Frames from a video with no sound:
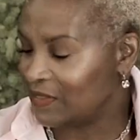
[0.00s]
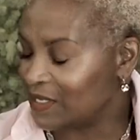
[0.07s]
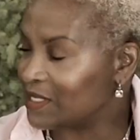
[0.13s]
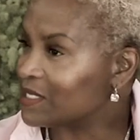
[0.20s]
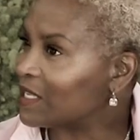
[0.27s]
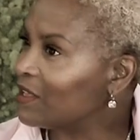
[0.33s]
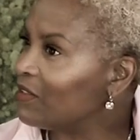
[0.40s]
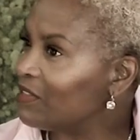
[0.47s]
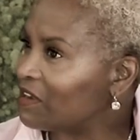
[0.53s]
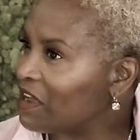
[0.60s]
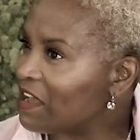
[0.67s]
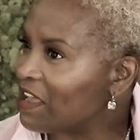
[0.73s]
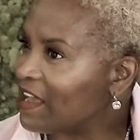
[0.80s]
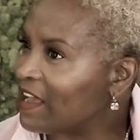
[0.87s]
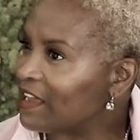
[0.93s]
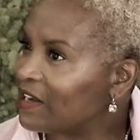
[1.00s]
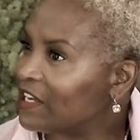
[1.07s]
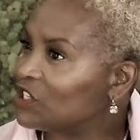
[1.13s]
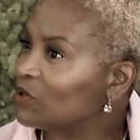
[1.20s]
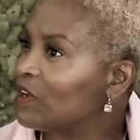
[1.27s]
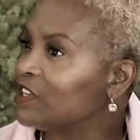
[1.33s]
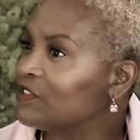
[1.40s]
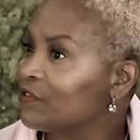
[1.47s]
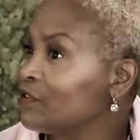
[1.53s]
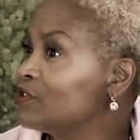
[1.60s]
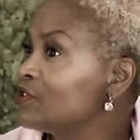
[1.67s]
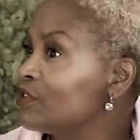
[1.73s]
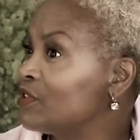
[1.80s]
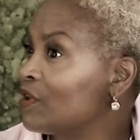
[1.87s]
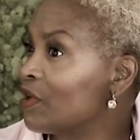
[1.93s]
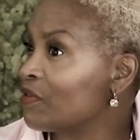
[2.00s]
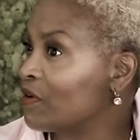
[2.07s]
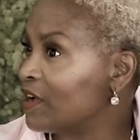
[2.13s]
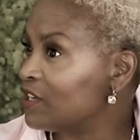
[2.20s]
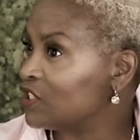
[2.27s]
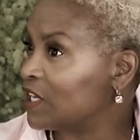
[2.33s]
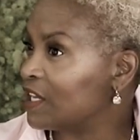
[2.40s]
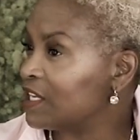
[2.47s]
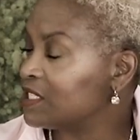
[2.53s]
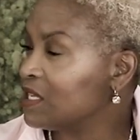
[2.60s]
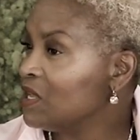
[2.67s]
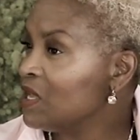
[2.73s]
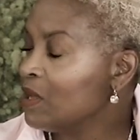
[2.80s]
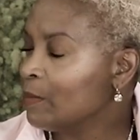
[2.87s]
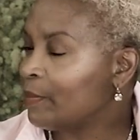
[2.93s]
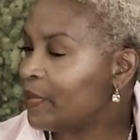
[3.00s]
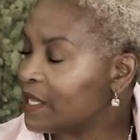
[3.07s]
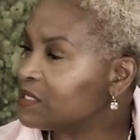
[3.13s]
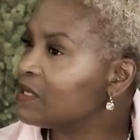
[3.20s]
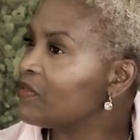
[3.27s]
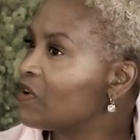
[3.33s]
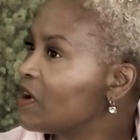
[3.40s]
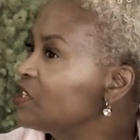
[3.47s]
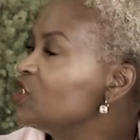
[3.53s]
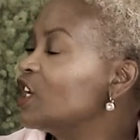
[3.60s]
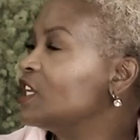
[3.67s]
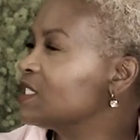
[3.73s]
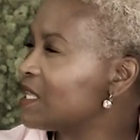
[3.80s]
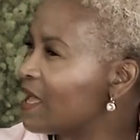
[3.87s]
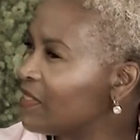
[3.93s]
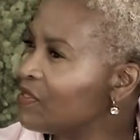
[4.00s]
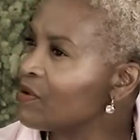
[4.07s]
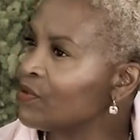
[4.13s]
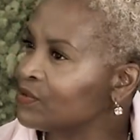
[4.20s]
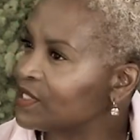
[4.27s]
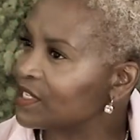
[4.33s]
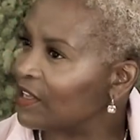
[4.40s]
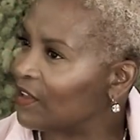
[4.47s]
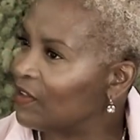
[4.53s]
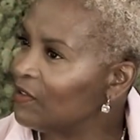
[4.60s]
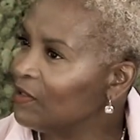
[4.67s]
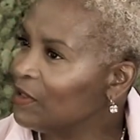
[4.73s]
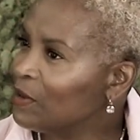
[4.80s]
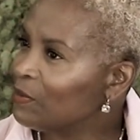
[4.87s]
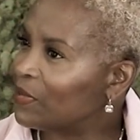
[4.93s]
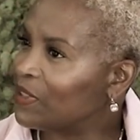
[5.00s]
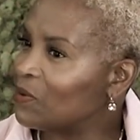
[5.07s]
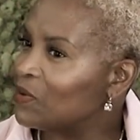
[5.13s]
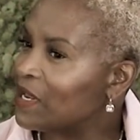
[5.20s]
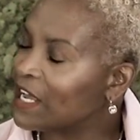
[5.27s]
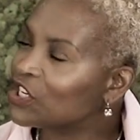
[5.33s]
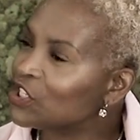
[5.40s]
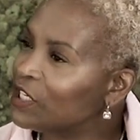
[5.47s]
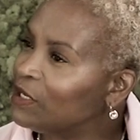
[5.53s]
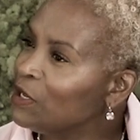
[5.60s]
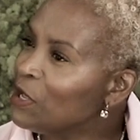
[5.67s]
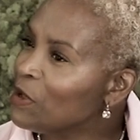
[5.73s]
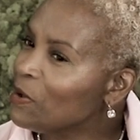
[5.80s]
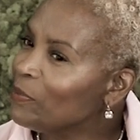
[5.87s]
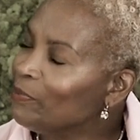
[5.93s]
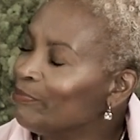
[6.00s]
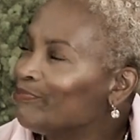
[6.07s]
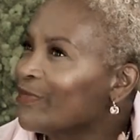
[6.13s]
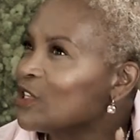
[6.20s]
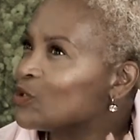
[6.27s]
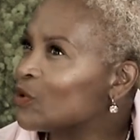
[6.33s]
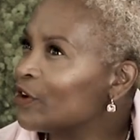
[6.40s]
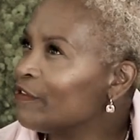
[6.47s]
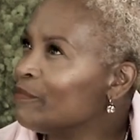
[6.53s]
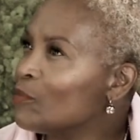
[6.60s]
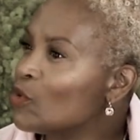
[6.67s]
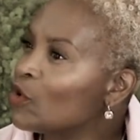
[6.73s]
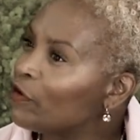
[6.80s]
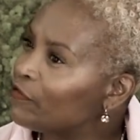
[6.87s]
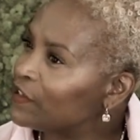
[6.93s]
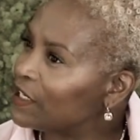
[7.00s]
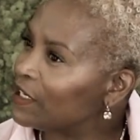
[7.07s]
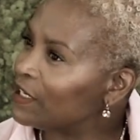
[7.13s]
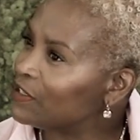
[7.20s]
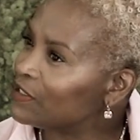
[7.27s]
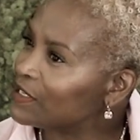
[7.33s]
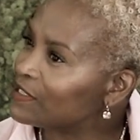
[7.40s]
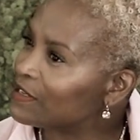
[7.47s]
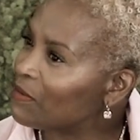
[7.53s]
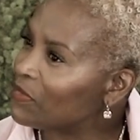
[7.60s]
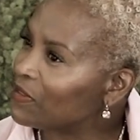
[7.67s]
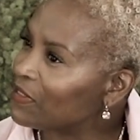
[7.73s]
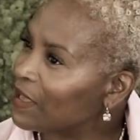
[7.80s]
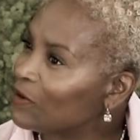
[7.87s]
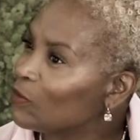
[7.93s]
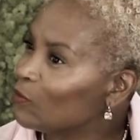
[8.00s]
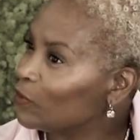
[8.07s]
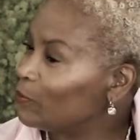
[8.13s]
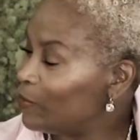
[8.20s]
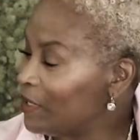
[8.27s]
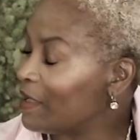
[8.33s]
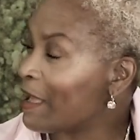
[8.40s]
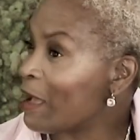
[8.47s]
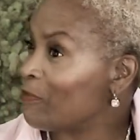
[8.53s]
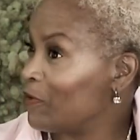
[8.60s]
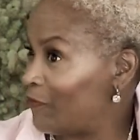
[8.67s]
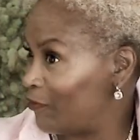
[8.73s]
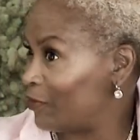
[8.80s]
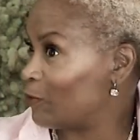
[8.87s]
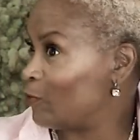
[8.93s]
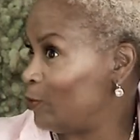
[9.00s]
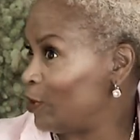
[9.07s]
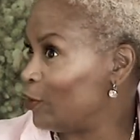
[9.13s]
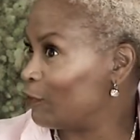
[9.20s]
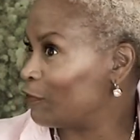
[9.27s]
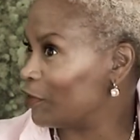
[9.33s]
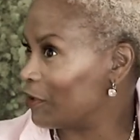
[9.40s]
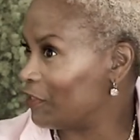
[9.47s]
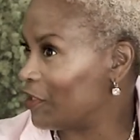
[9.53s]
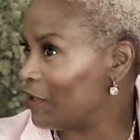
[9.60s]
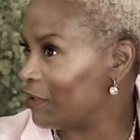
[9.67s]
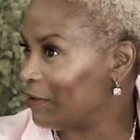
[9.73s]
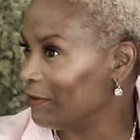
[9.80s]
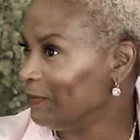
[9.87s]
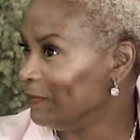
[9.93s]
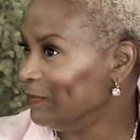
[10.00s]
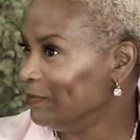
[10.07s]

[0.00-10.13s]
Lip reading: the skill that I had, I transferred to the other hygienists. Plus the other hygienists had their own skill, but they would actually sort of morphed it into something that would be would be good for the client.